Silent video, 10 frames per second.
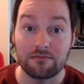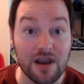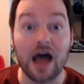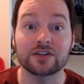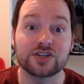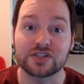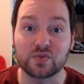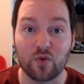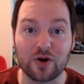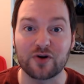not just
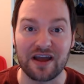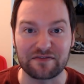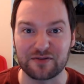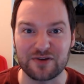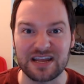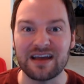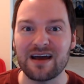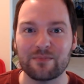Warcraft 3,